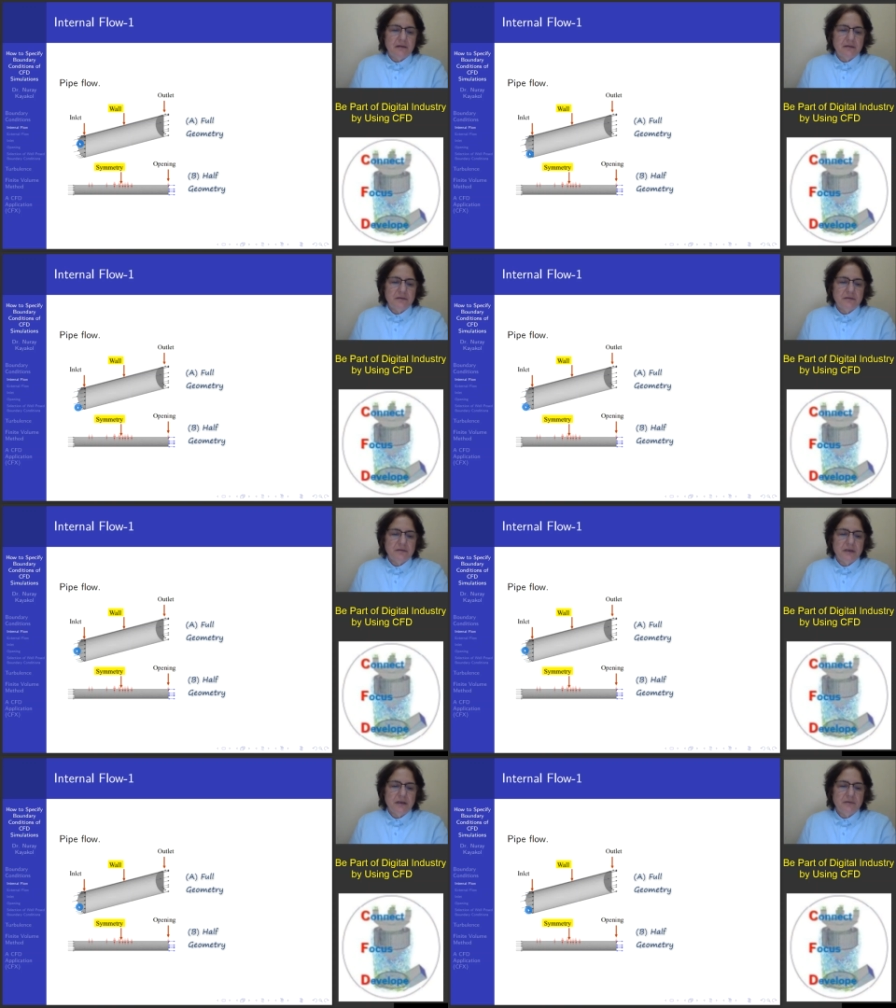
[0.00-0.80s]
You
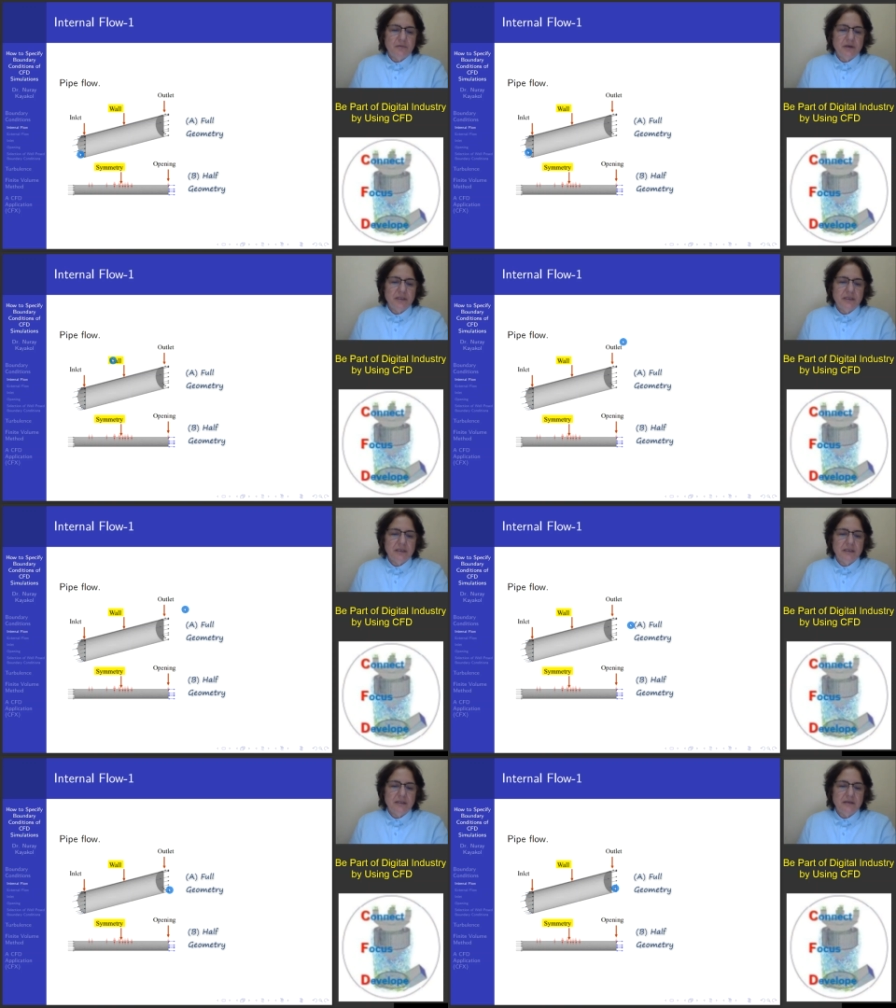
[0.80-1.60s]
have one
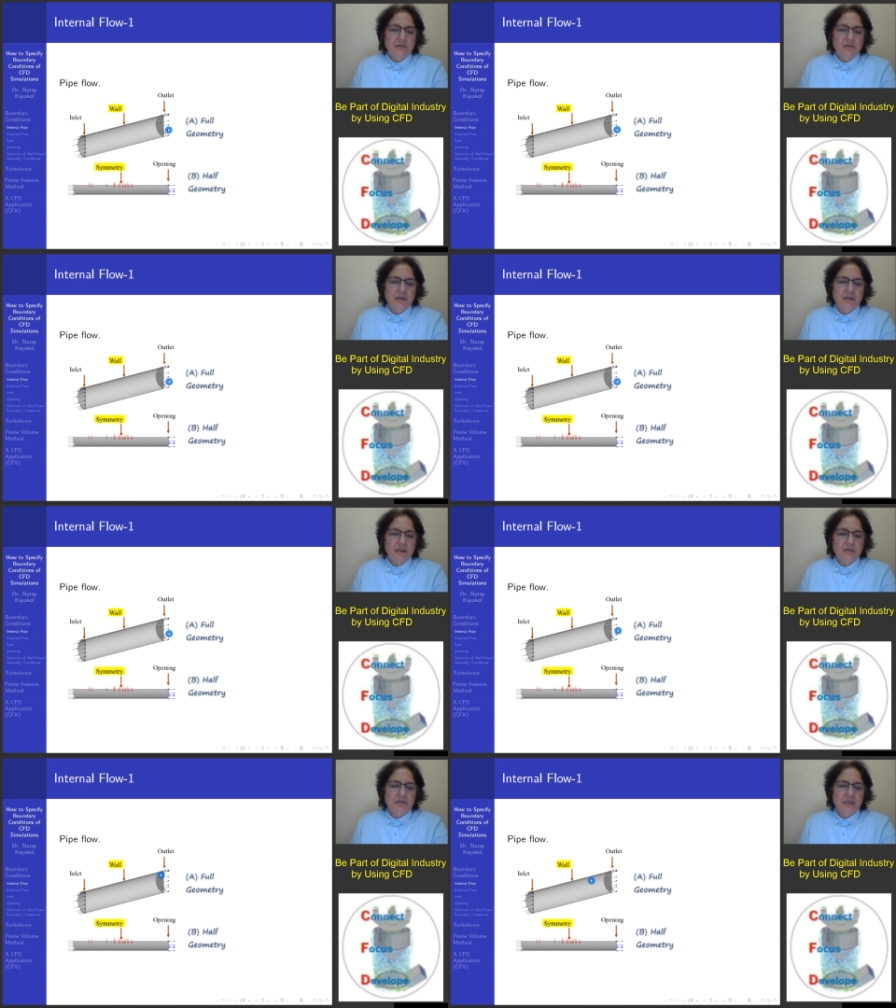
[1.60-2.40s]
inlet and one
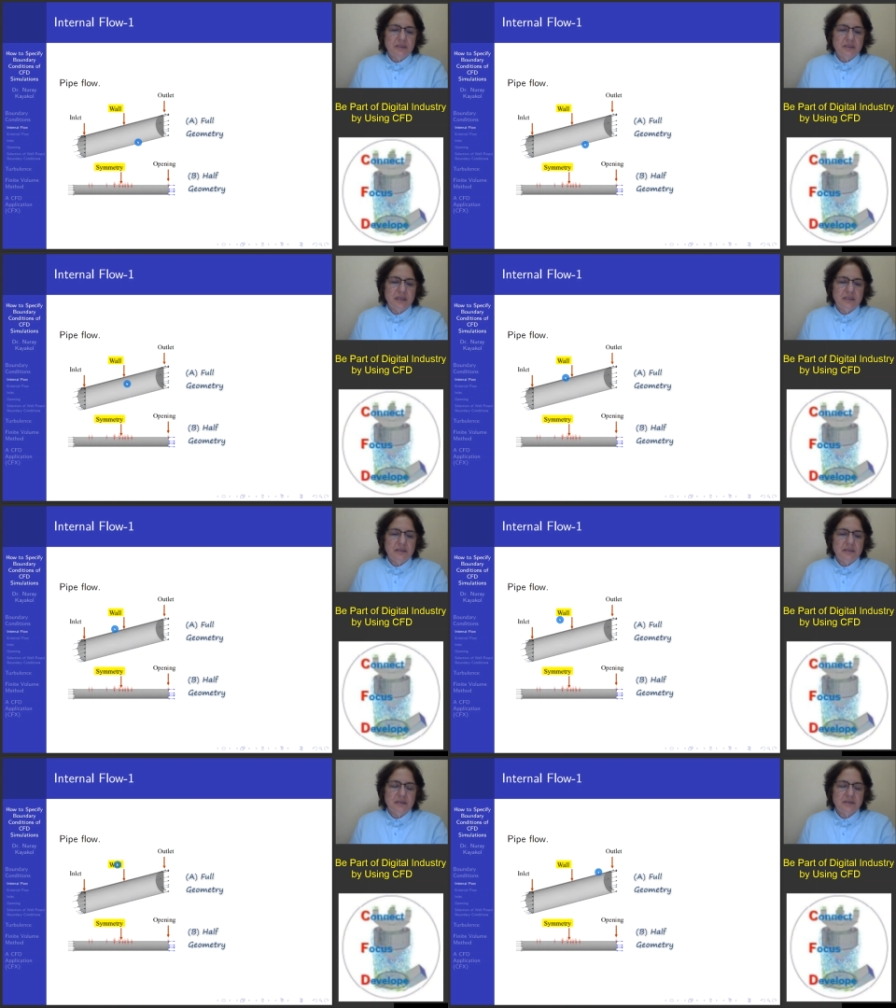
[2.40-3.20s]
outlet, and
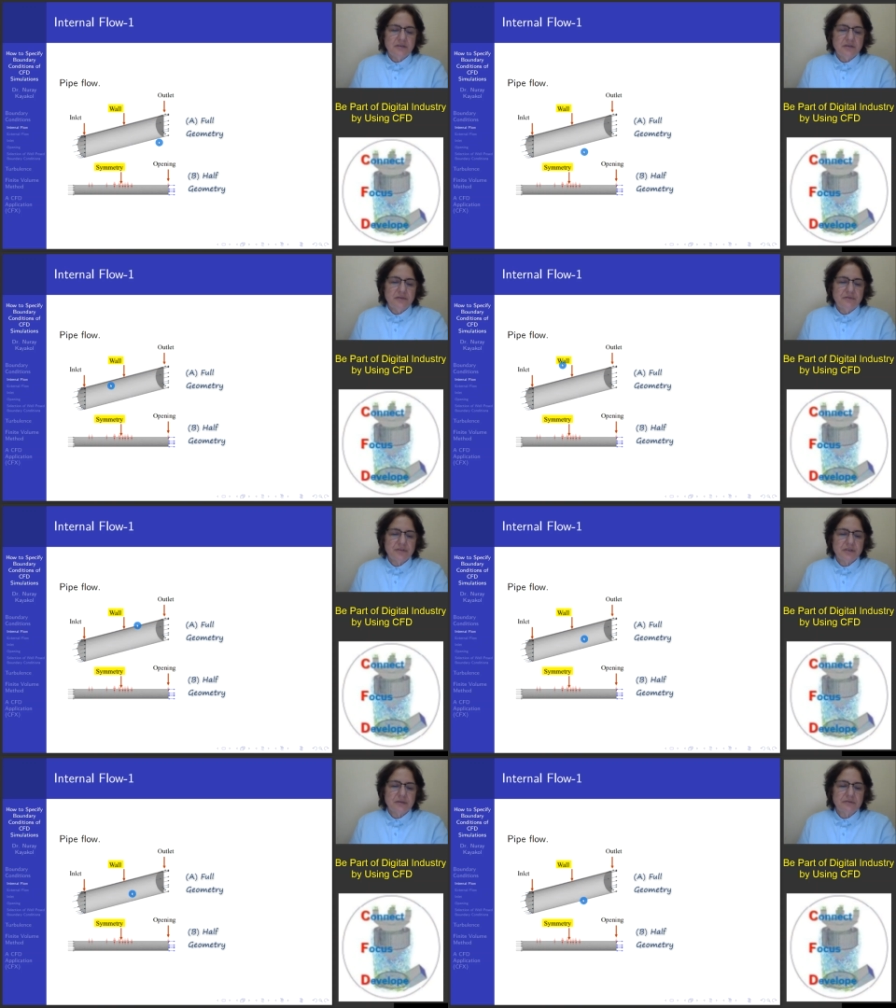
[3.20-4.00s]
the
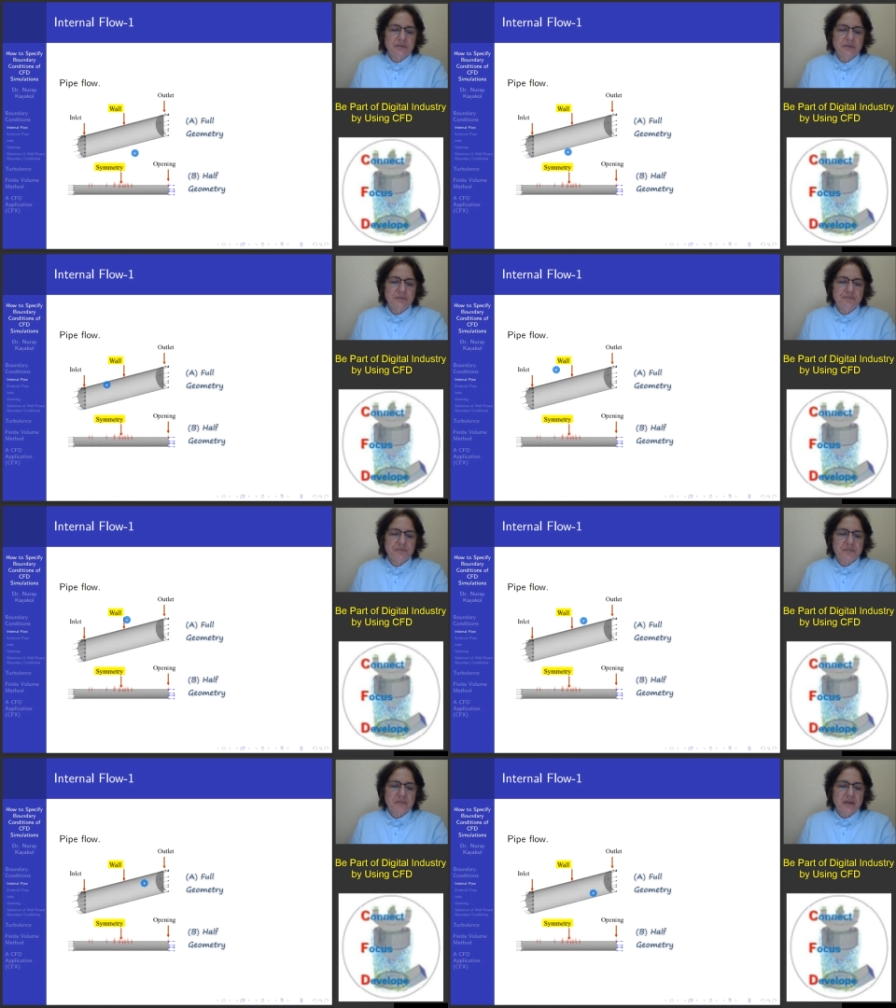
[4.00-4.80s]
surface of the
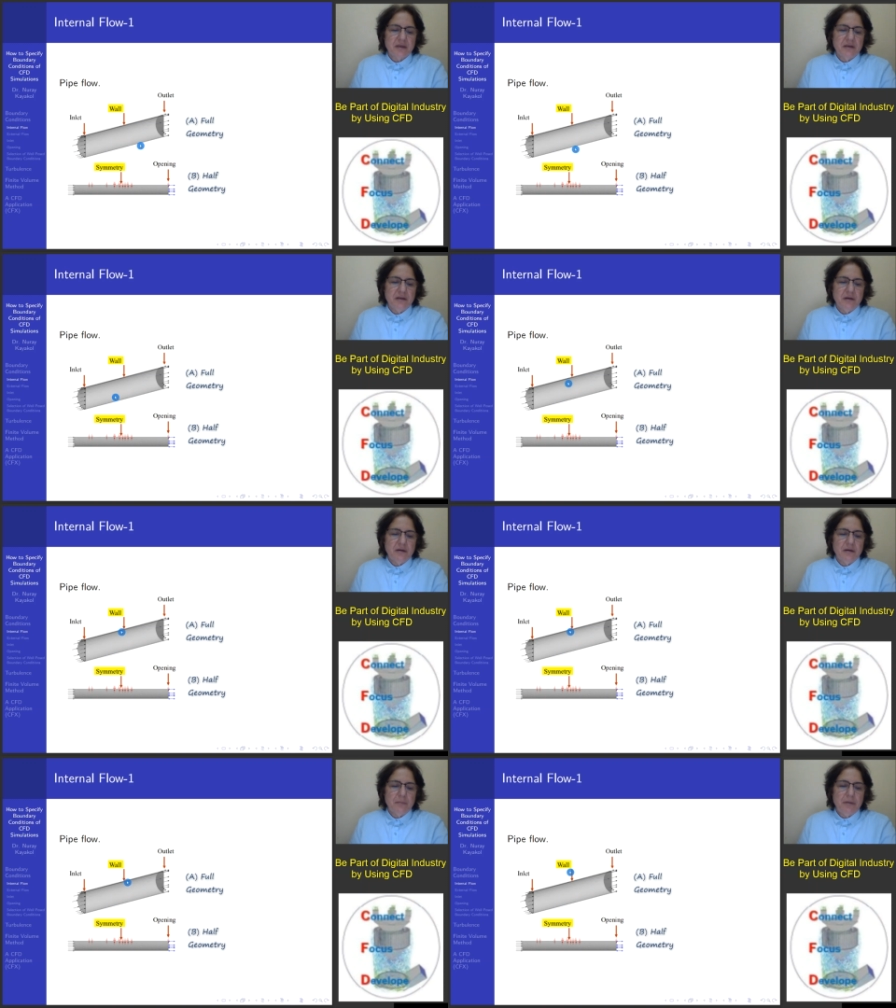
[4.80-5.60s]

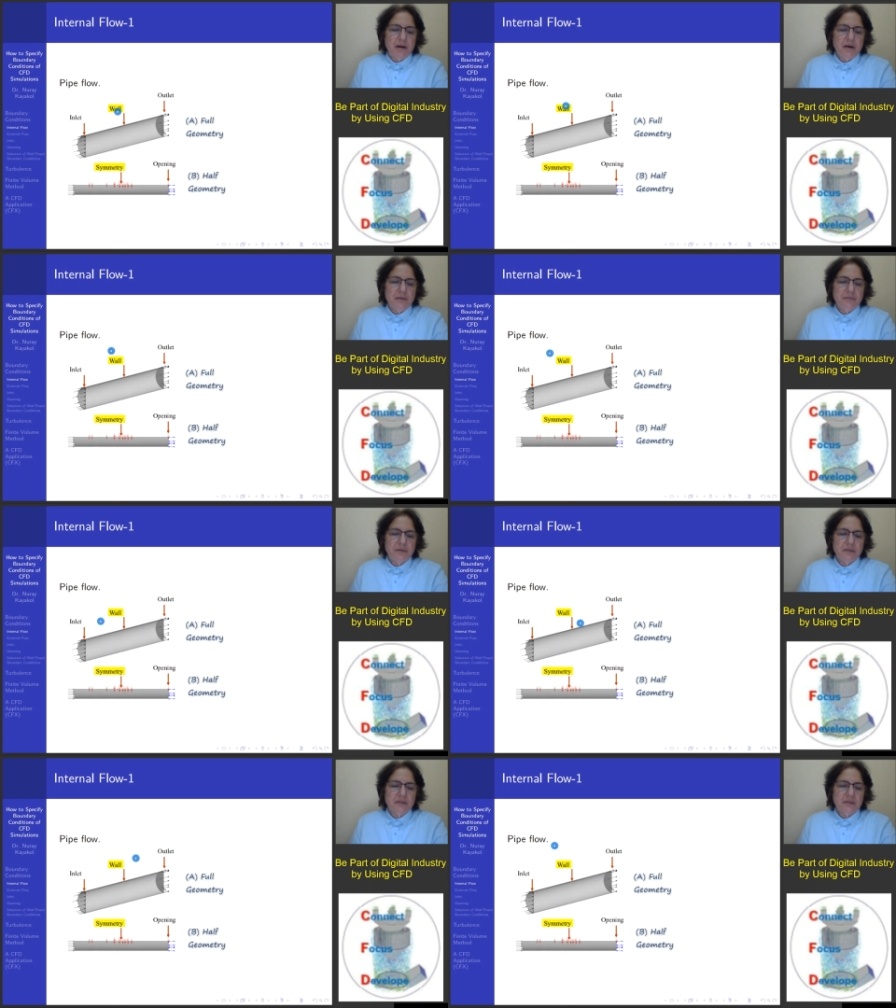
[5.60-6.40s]
pipe
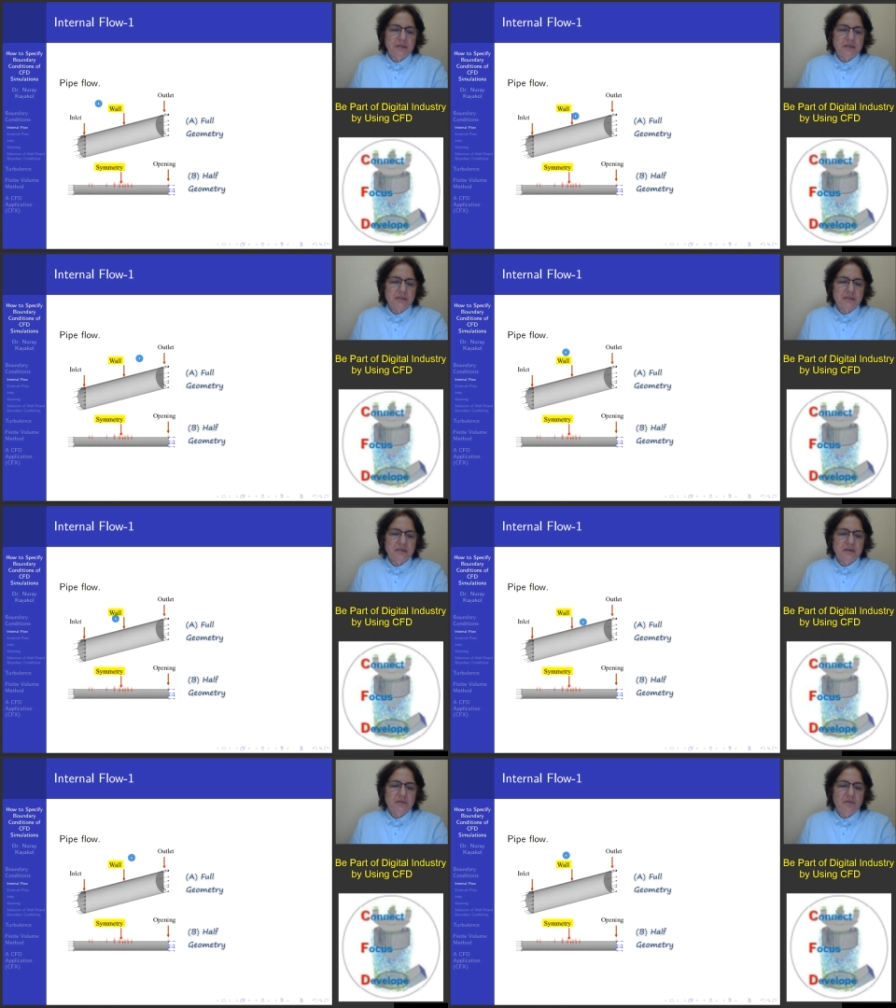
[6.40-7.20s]
is
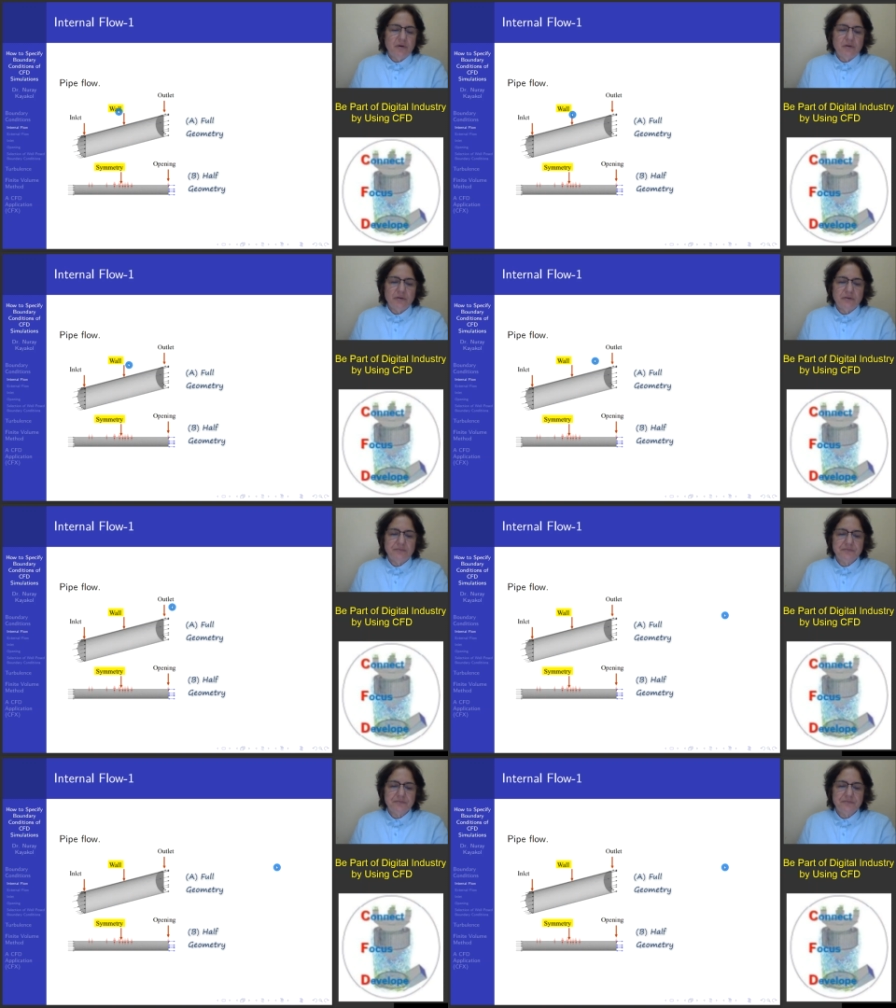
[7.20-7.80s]
a wall.